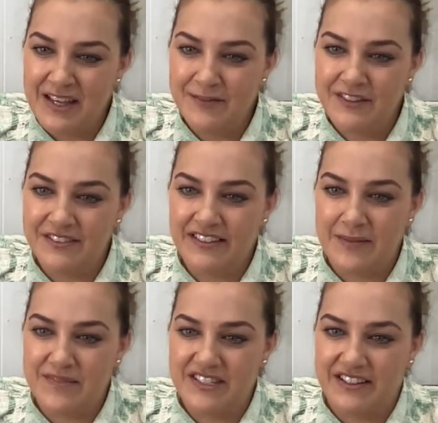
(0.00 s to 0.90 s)
If you do an
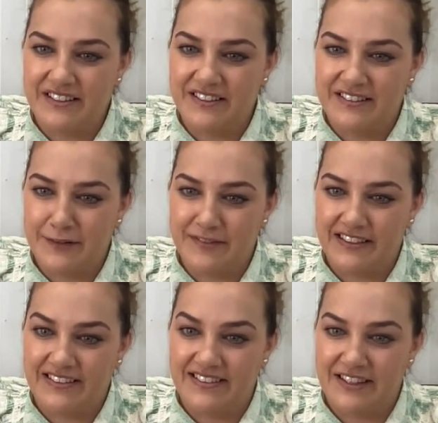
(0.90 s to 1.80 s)
MTO, you
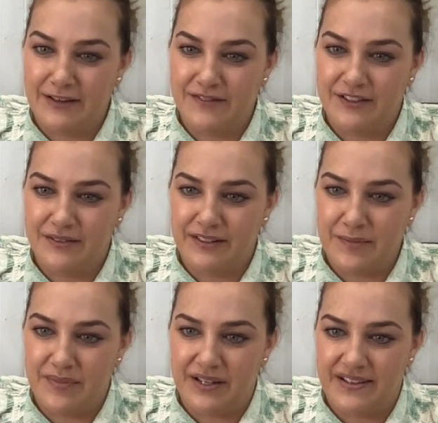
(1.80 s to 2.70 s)
definitely deserve to do it
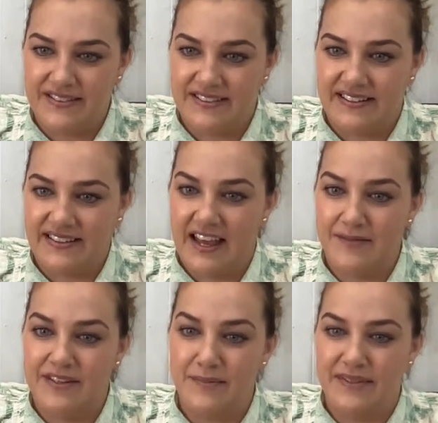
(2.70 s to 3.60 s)
in person and
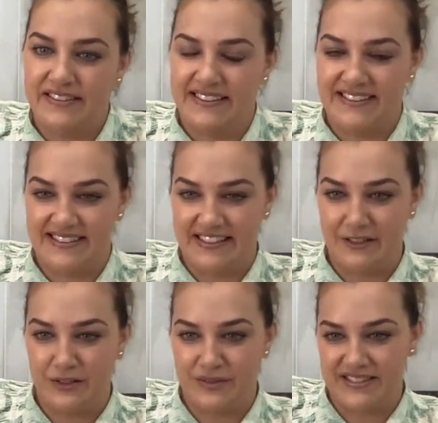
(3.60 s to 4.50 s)
have the ability to see
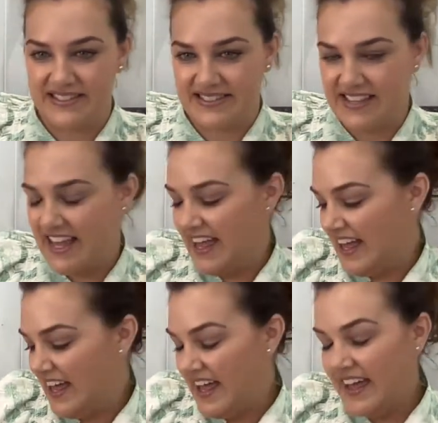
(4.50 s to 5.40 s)
your choices.
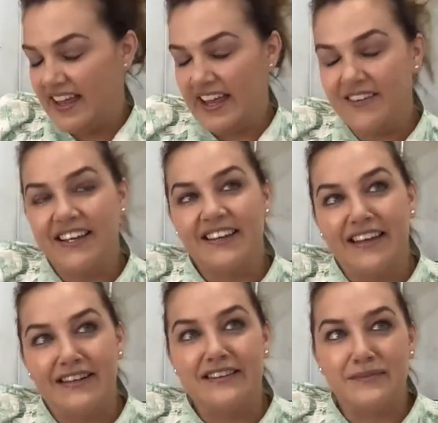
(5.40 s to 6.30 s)
Erica,
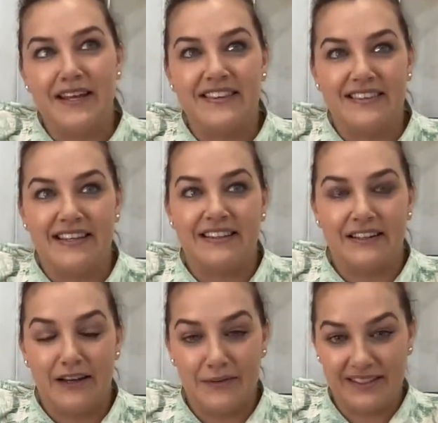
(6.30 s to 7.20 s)
that is one thing that
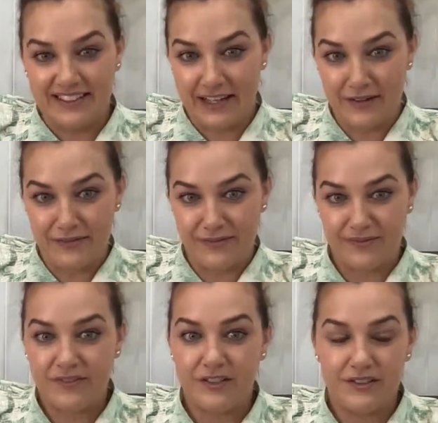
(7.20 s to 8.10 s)
I would love
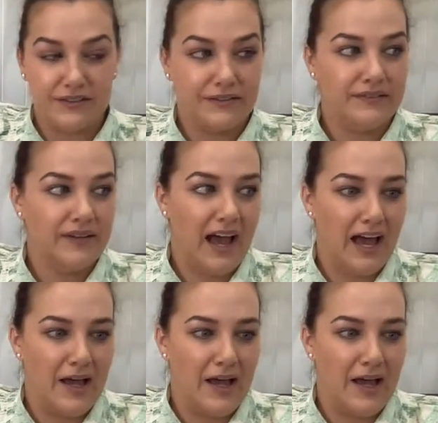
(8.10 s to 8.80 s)
to do.